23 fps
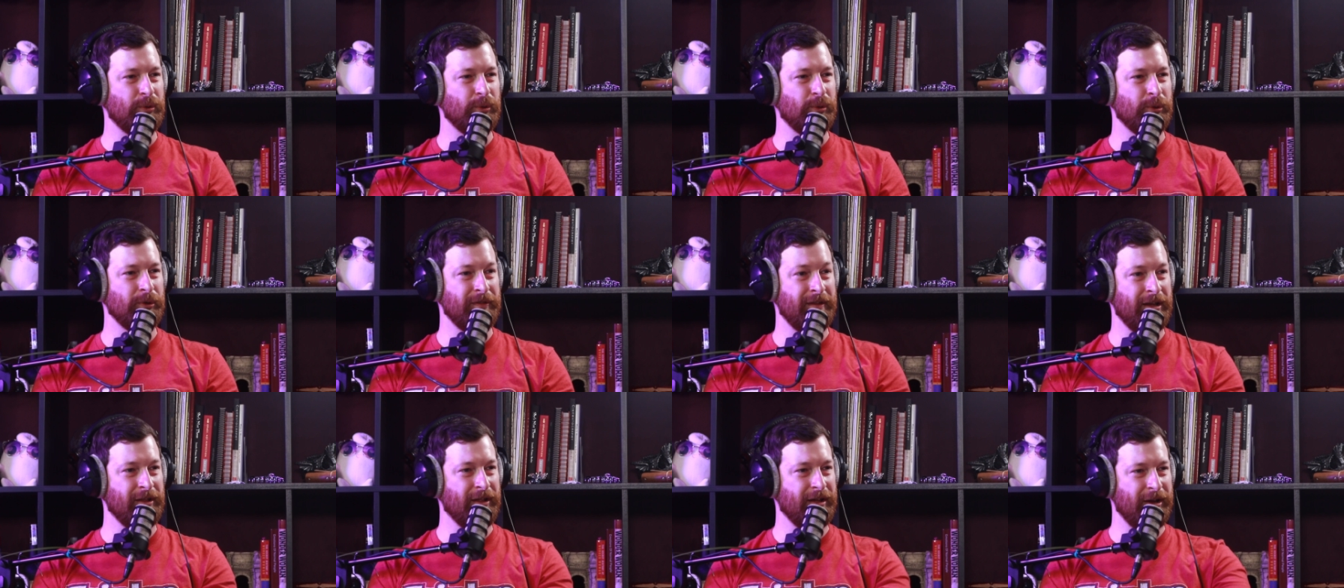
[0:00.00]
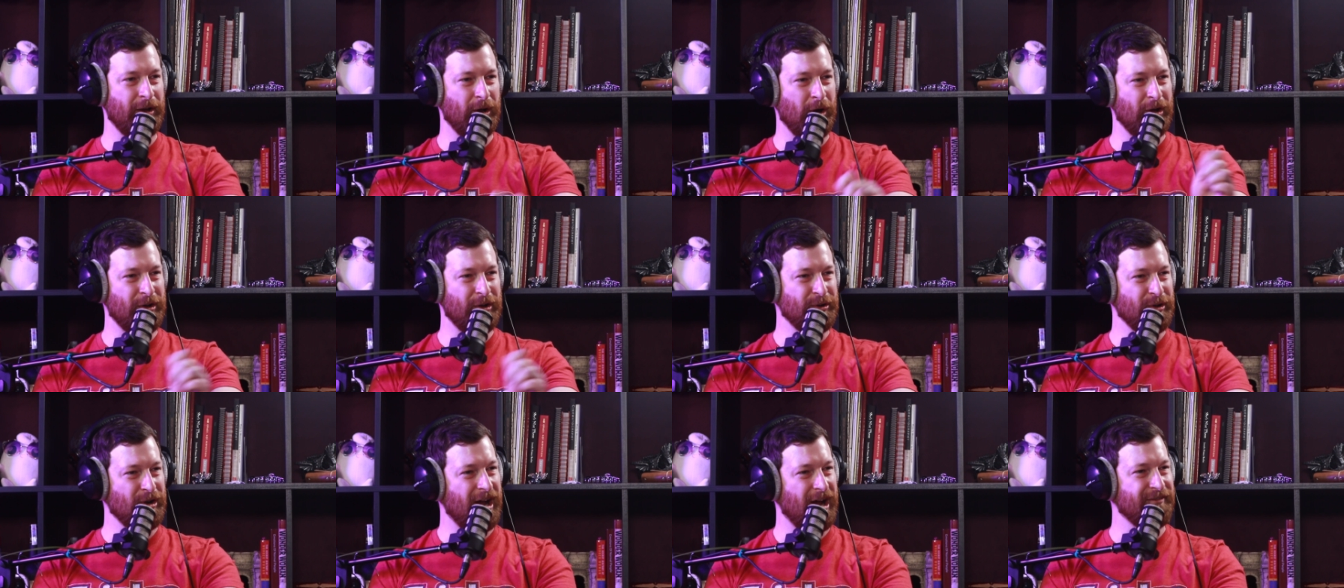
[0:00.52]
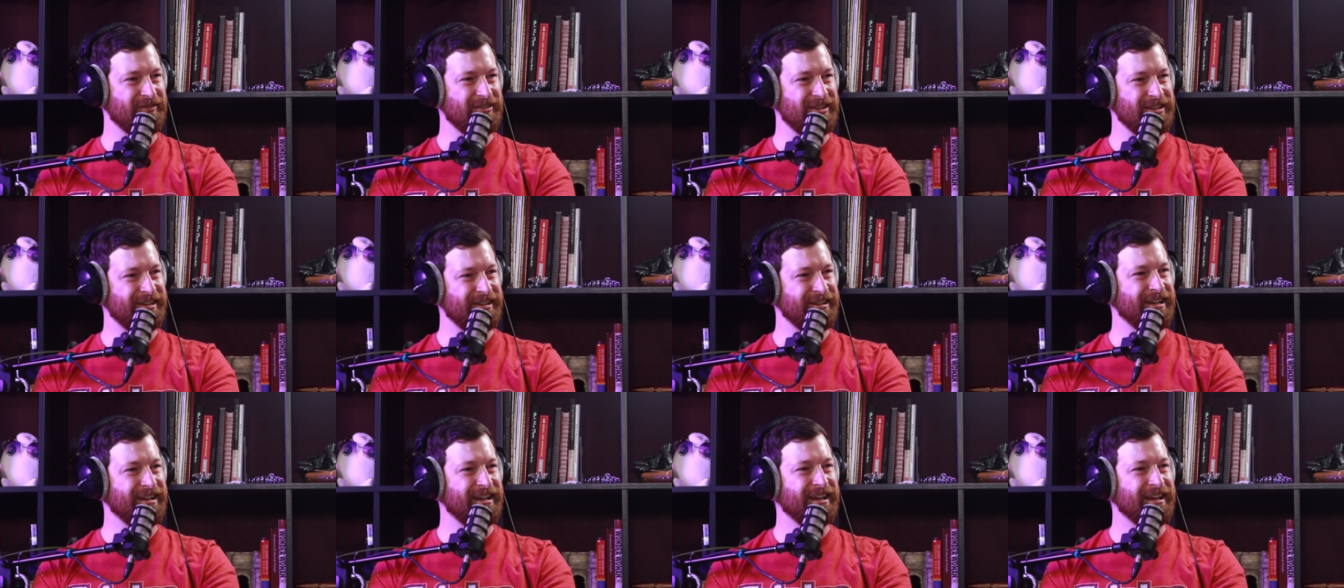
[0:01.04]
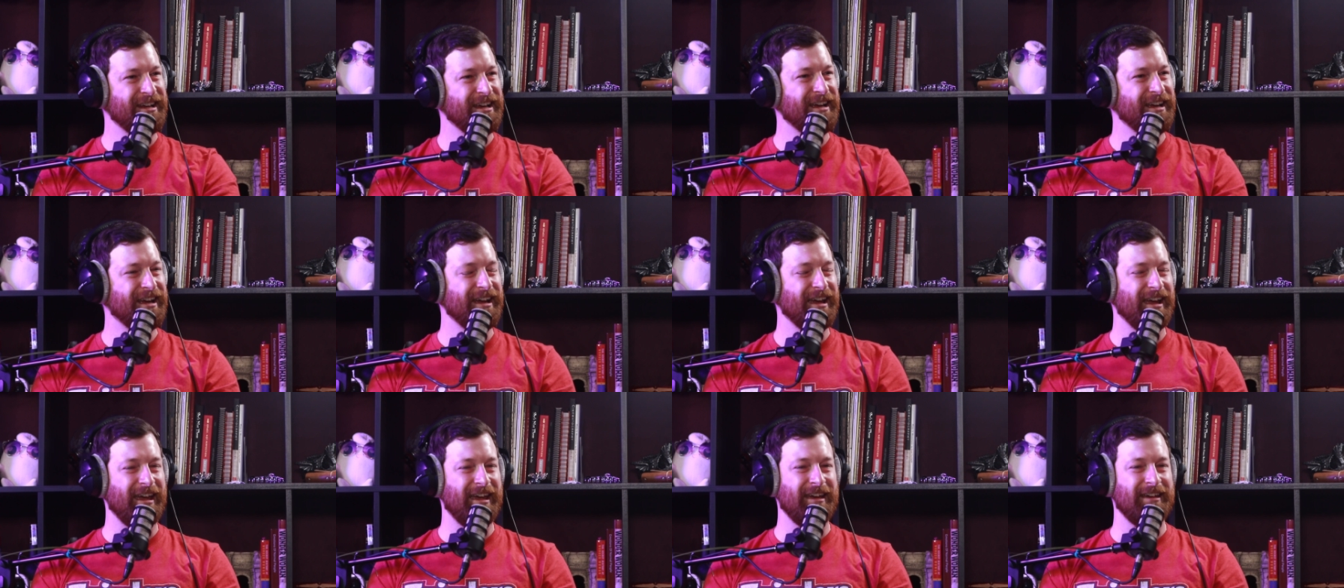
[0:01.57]
And they like autographed it
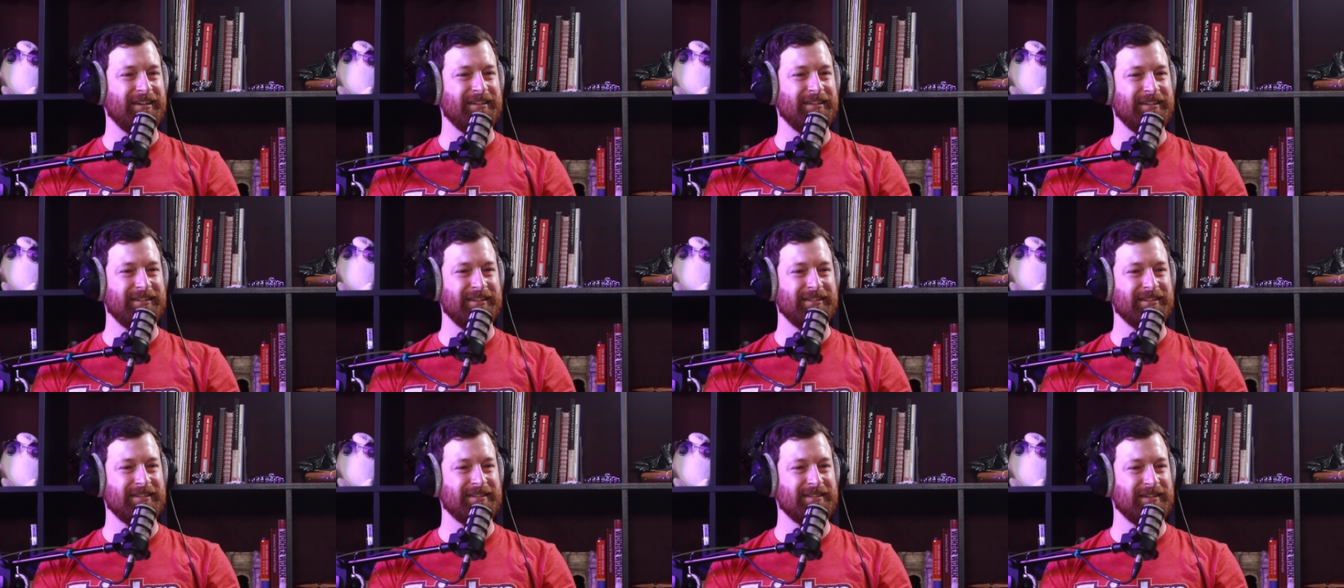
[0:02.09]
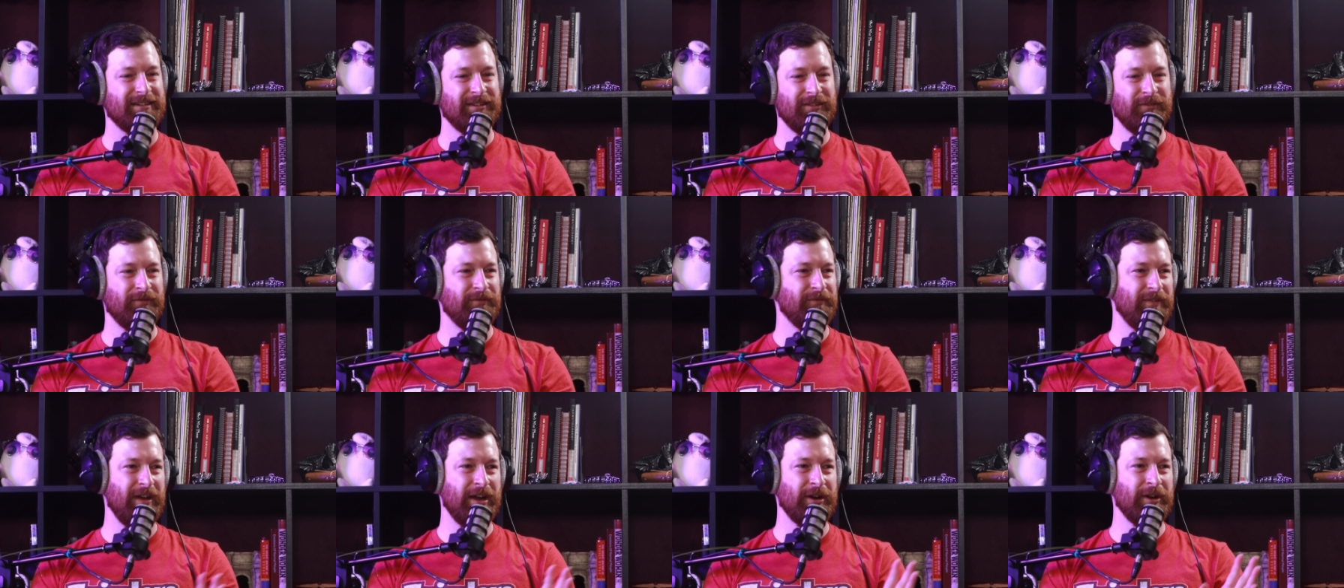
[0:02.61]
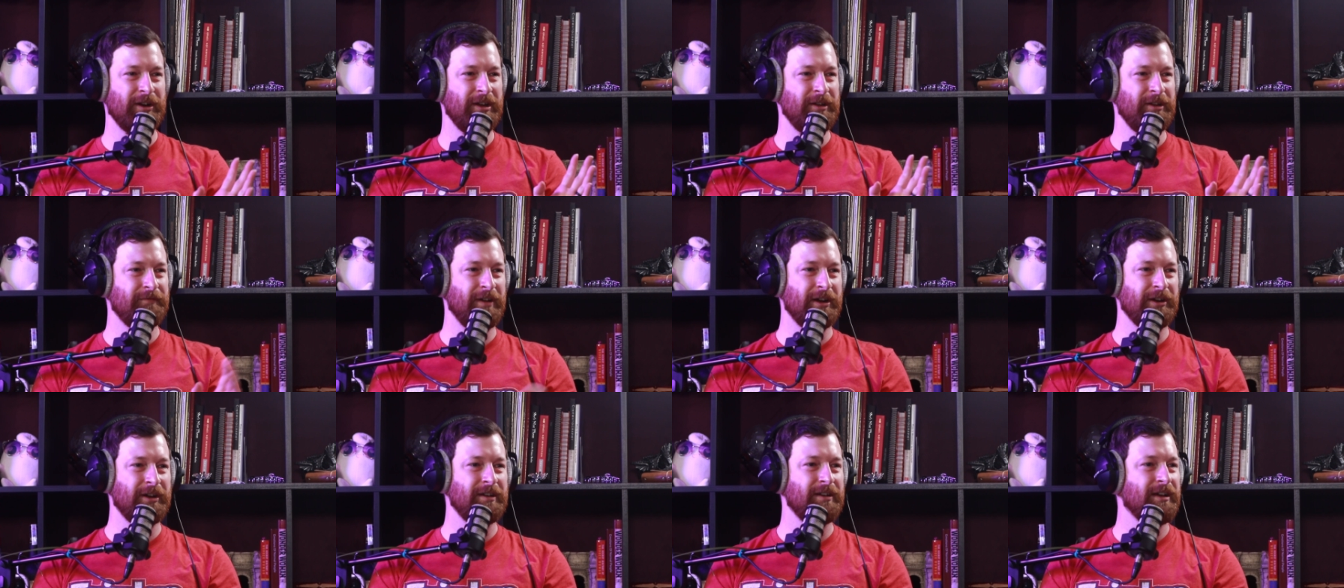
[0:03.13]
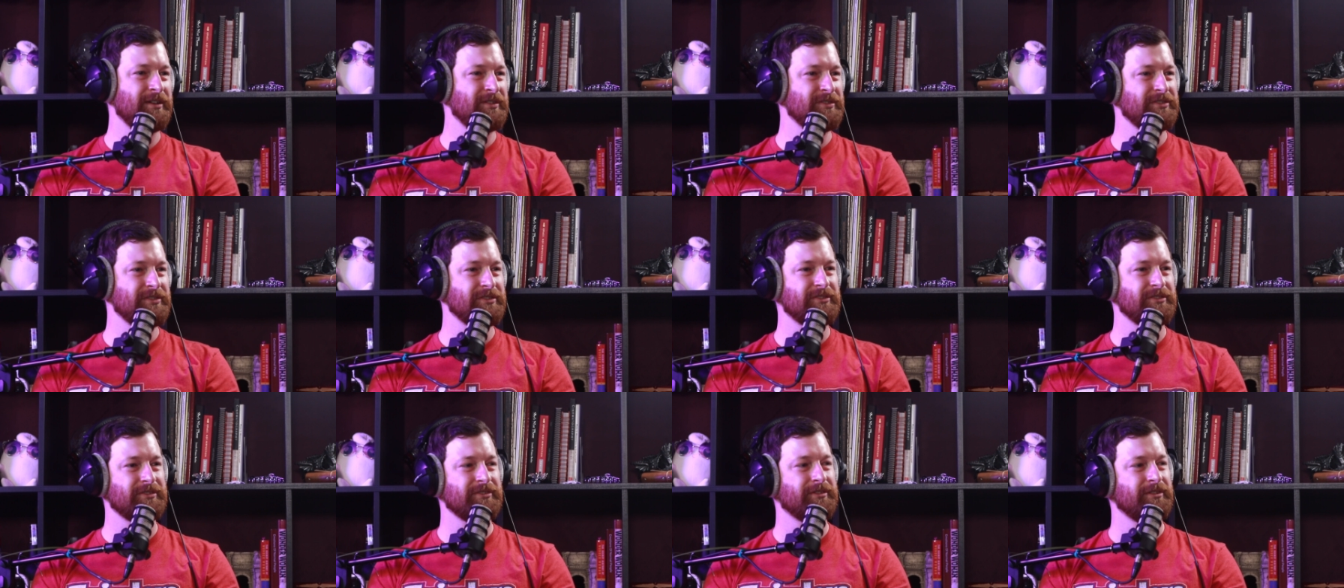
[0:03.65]
and very, very
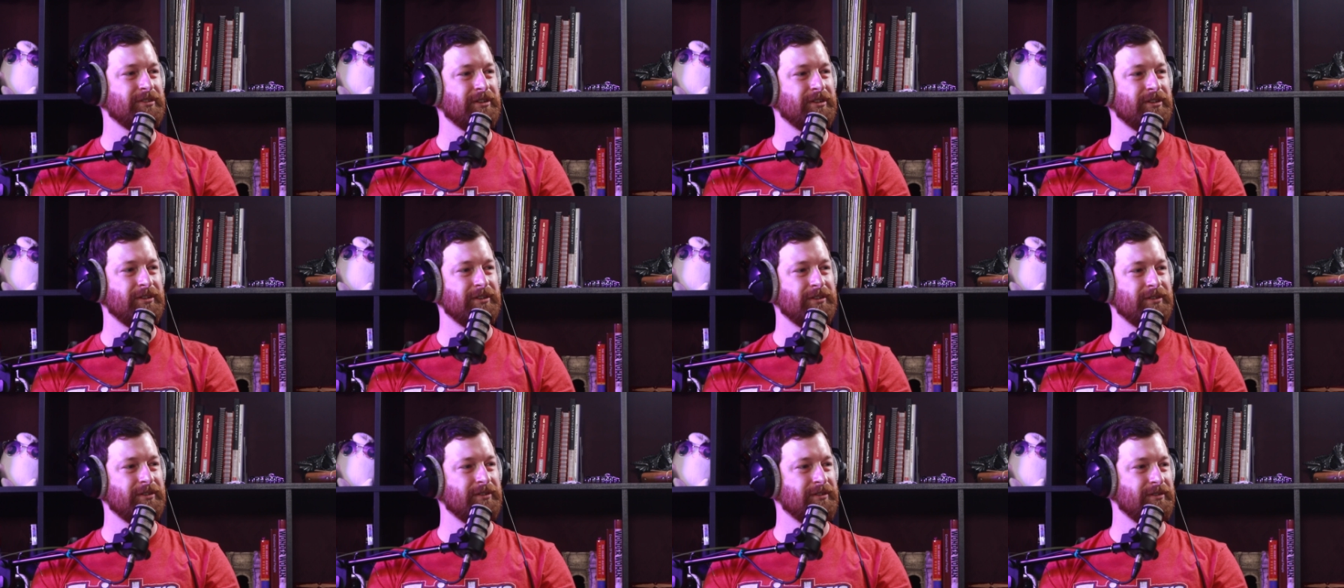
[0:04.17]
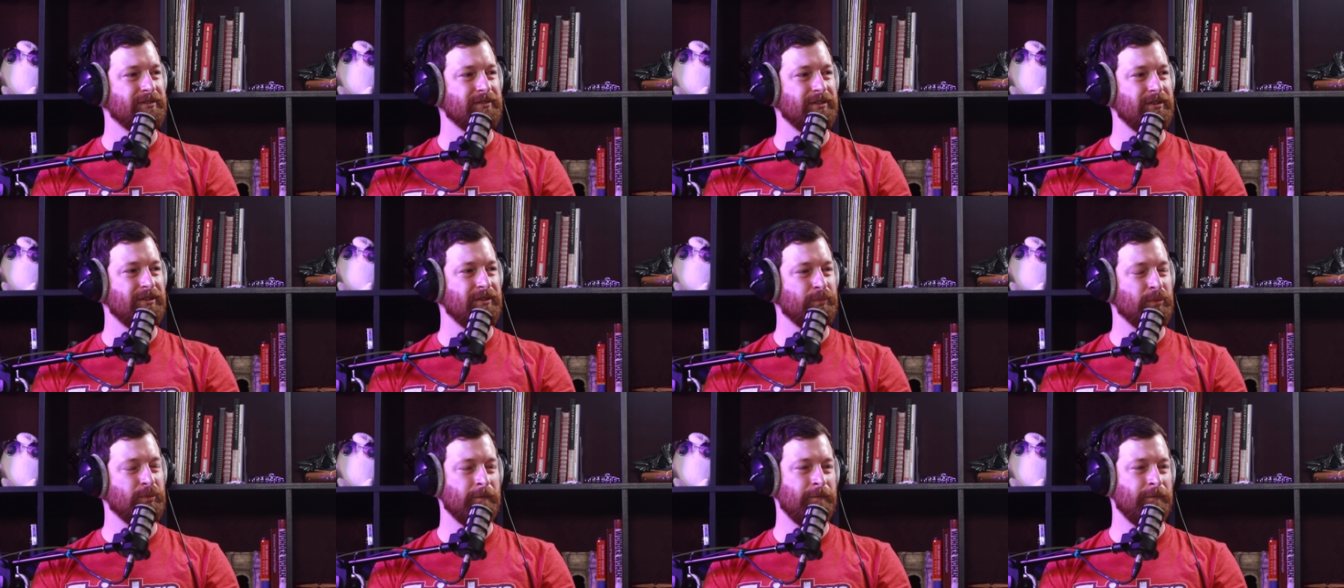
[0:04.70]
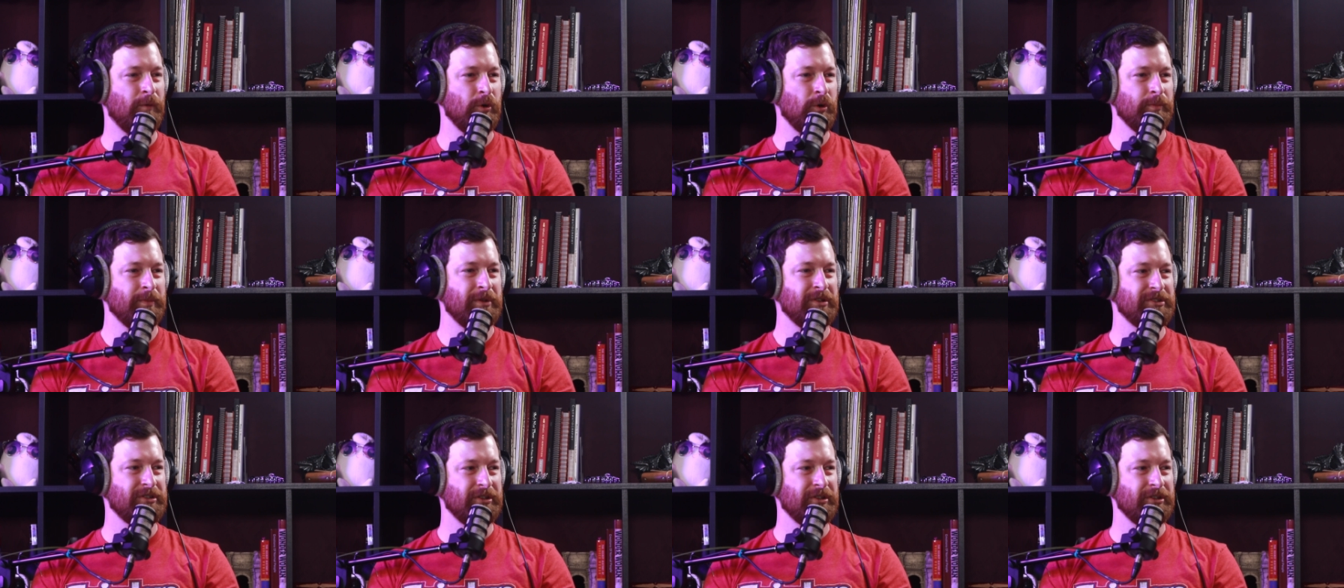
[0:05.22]
nice that sounds really cool.